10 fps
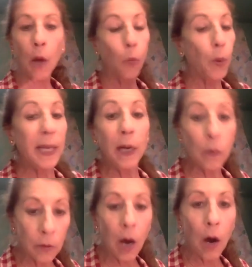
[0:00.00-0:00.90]
We
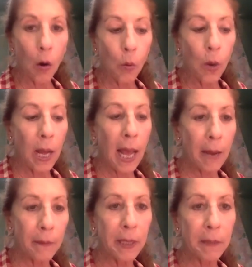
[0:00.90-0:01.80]
don't know how
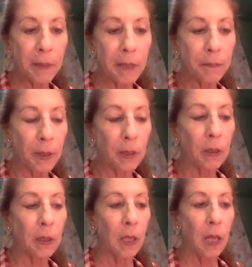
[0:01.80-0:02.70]
many
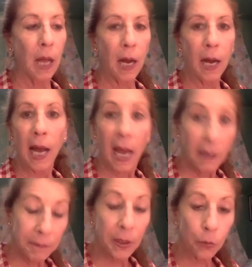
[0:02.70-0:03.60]
people
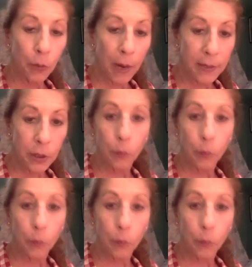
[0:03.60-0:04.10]
have been arrested.